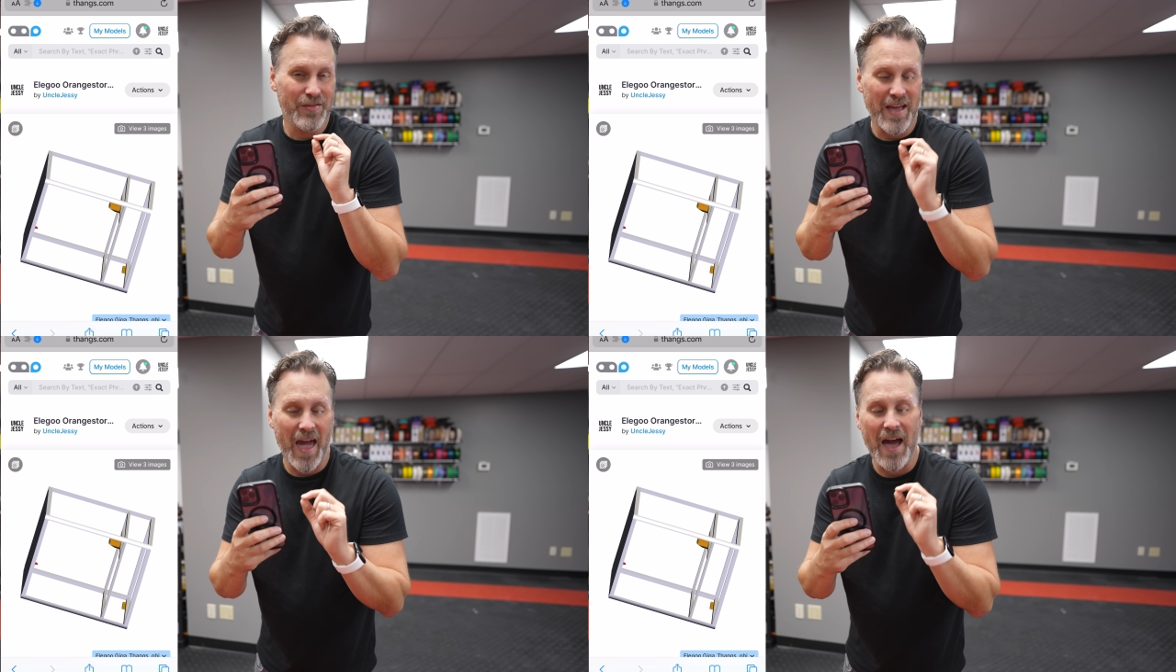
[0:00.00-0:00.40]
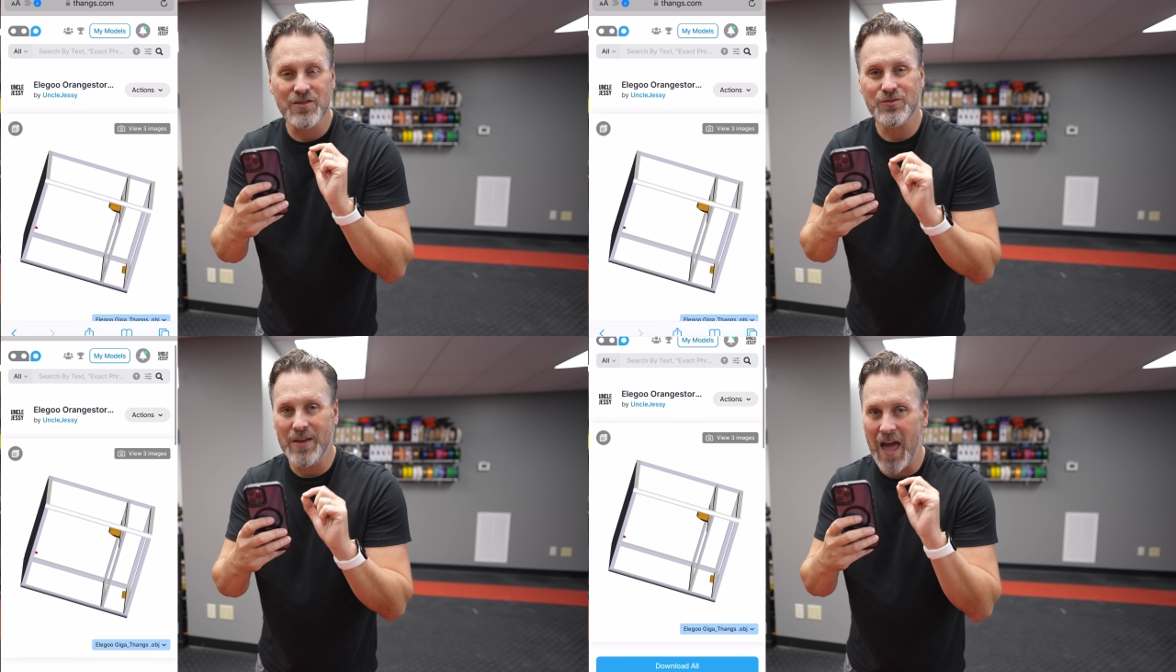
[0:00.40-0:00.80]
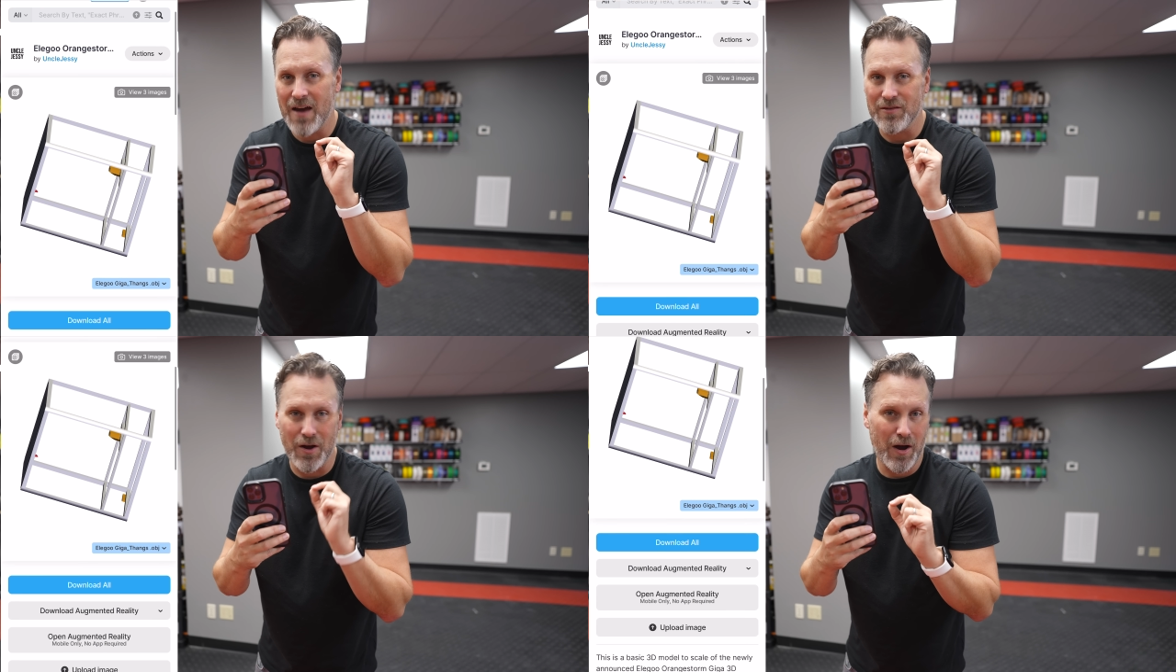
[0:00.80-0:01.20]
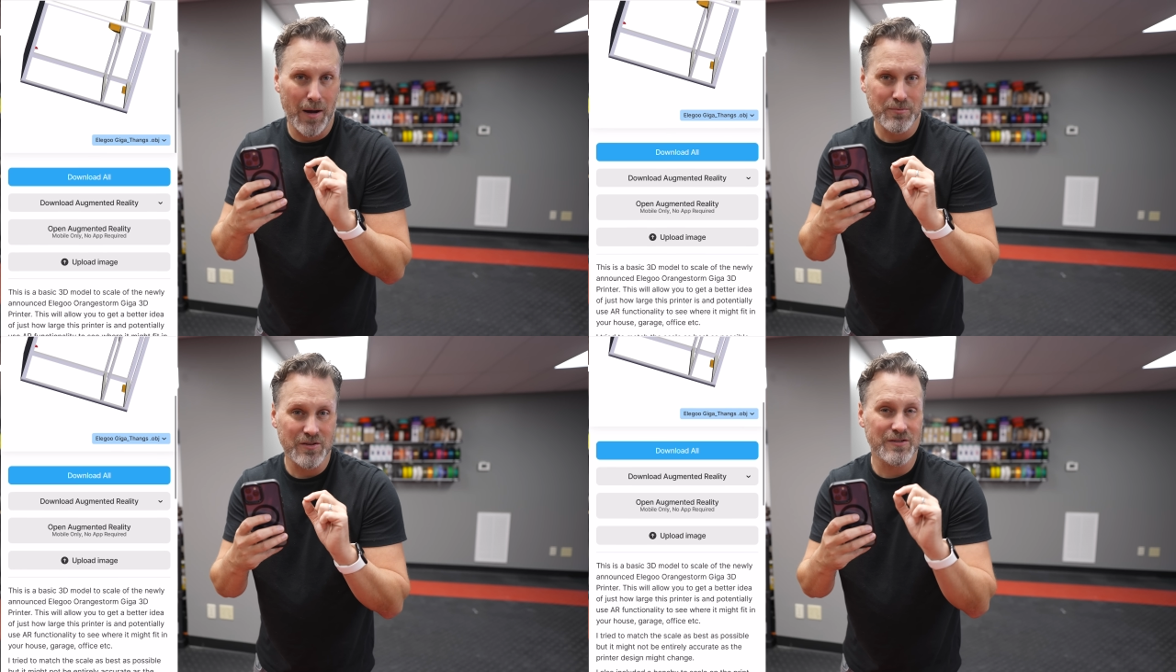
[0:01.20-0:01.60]
they actually have an
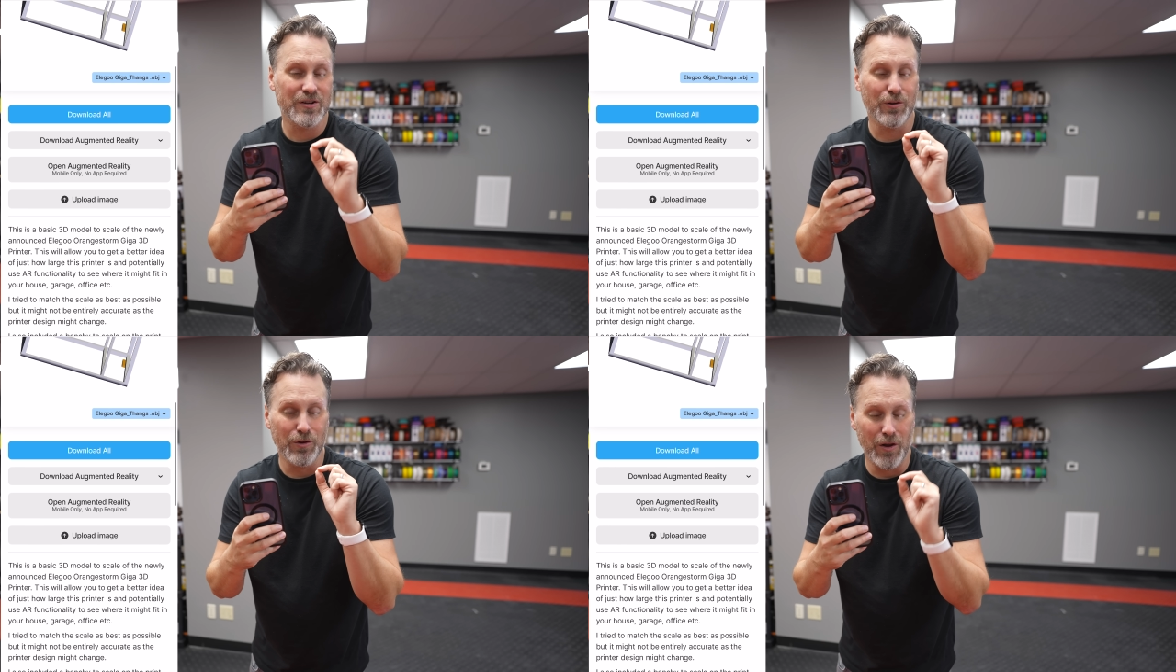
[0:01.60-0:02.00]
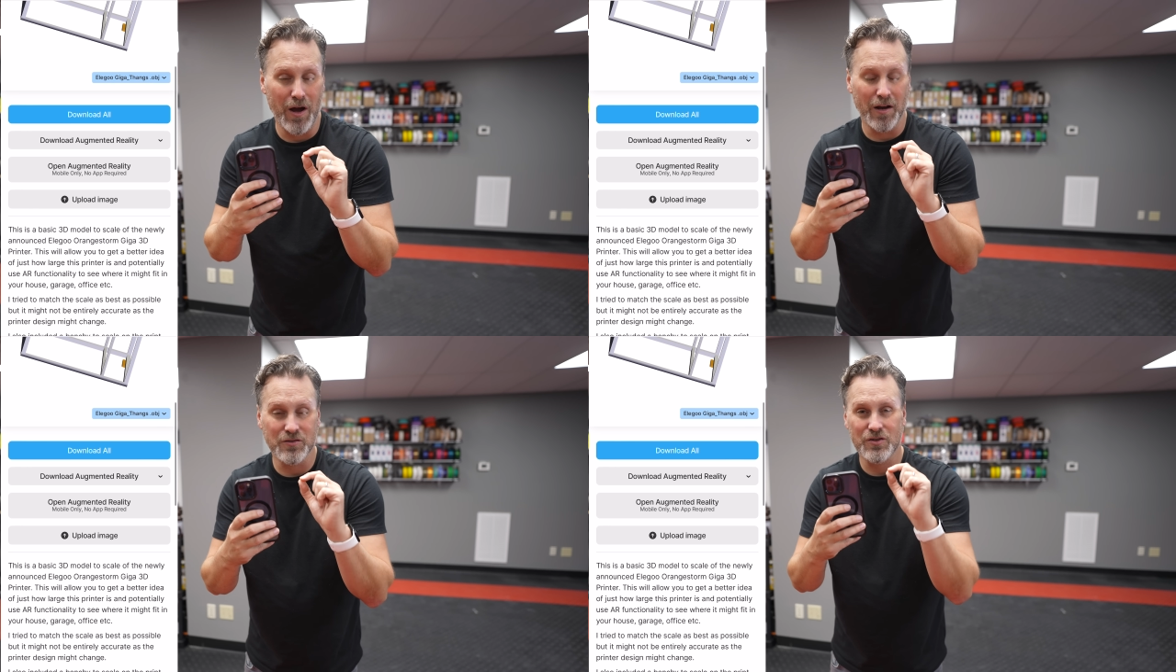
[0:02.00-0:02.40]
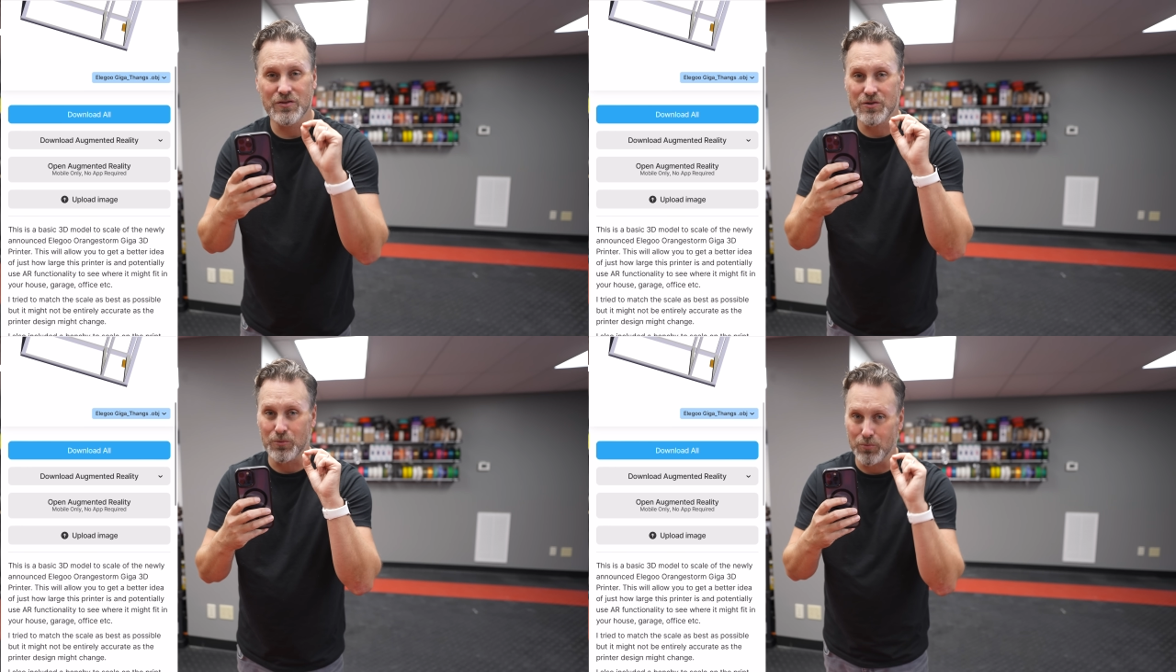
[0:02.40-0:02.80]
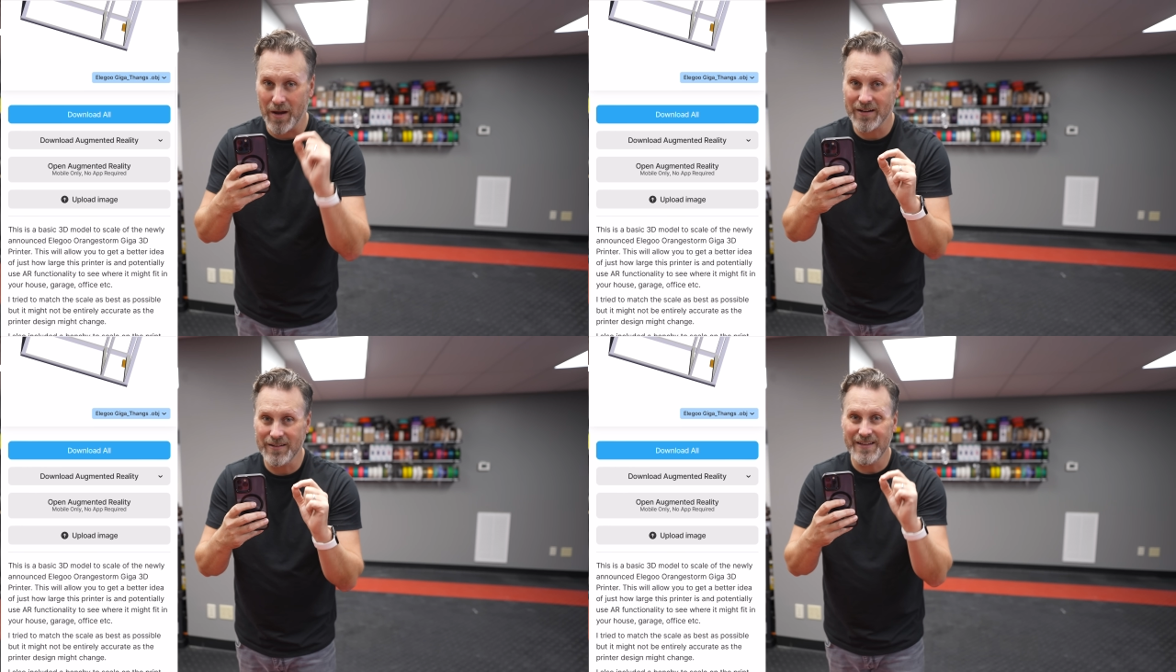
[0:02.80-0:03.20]
option to launch
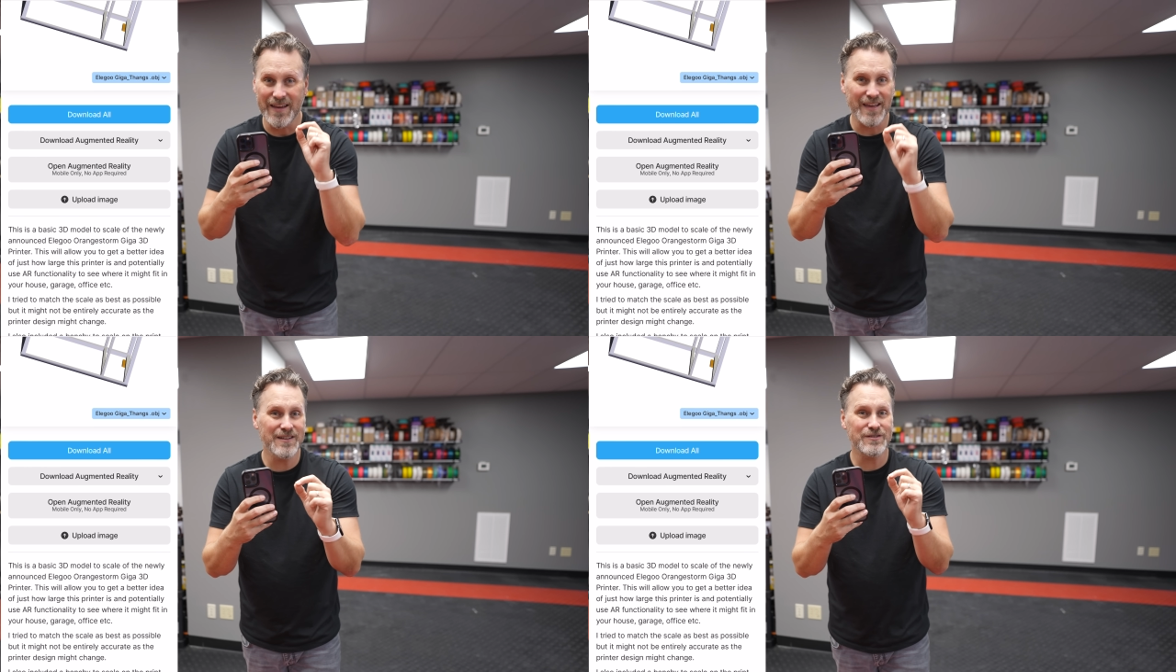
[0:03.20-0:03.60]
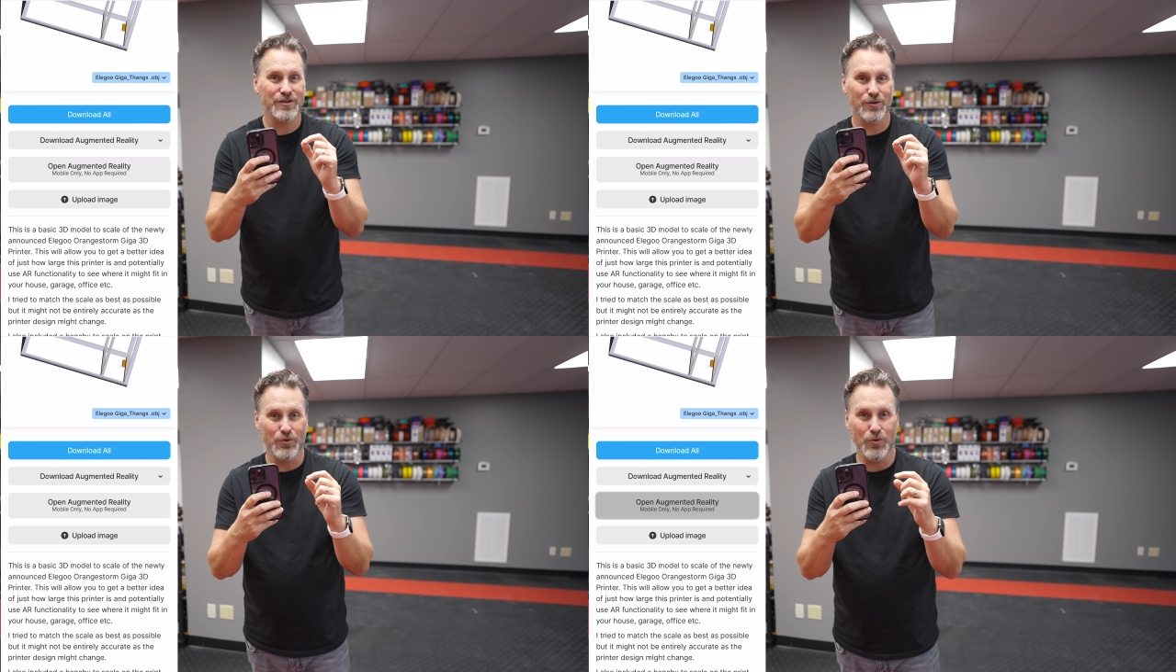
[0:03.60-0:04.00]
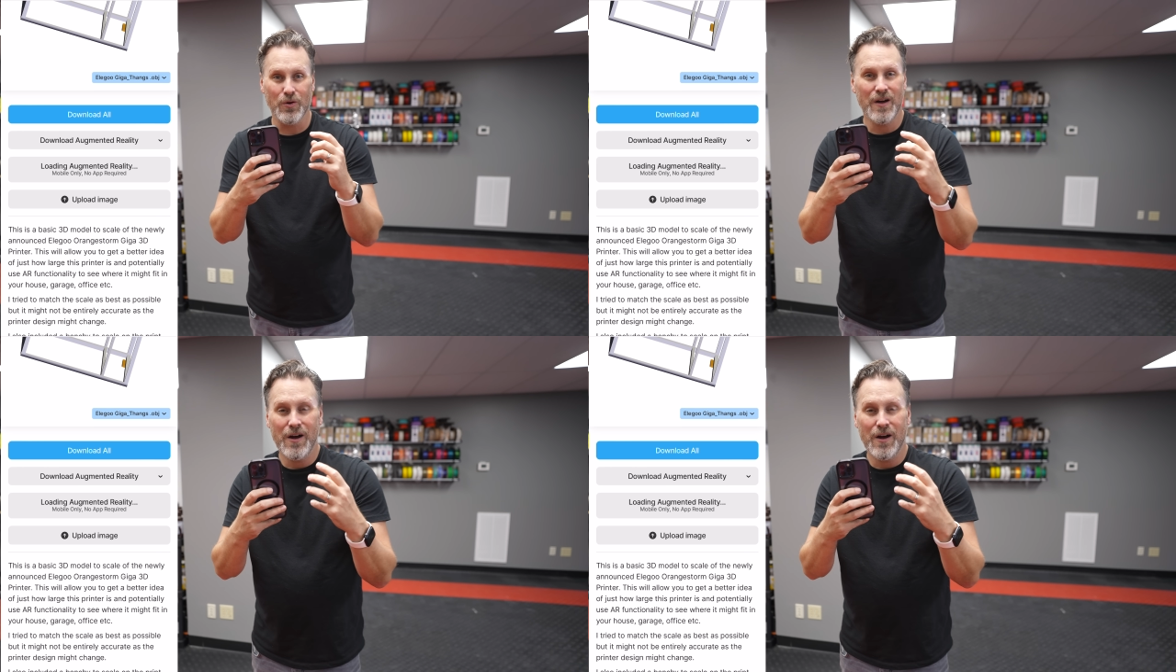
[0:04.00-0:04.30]
directly into